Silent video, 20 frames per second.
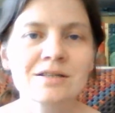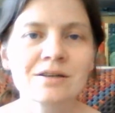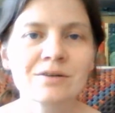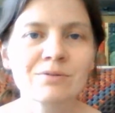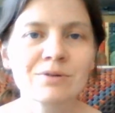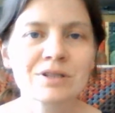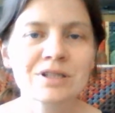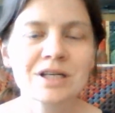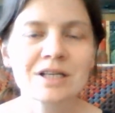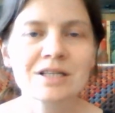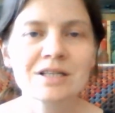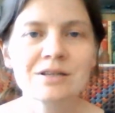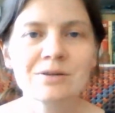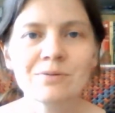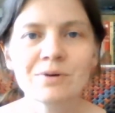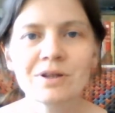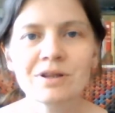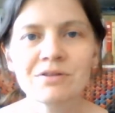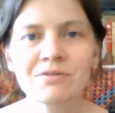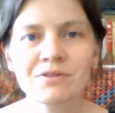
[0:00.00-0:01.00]
which I did
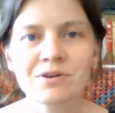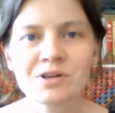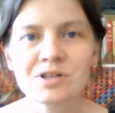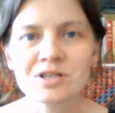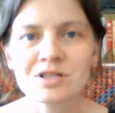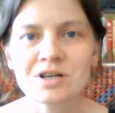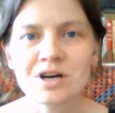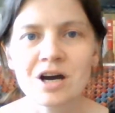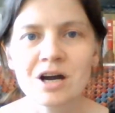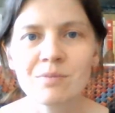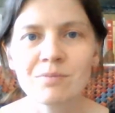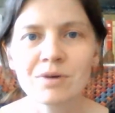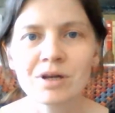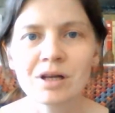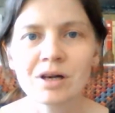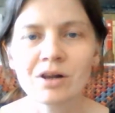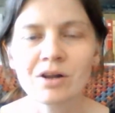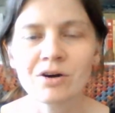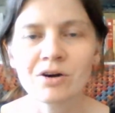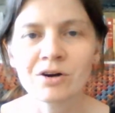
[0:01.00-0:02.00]
with the first time knit
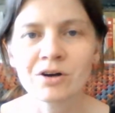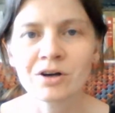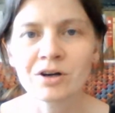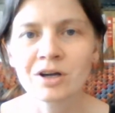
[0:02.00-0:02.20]
along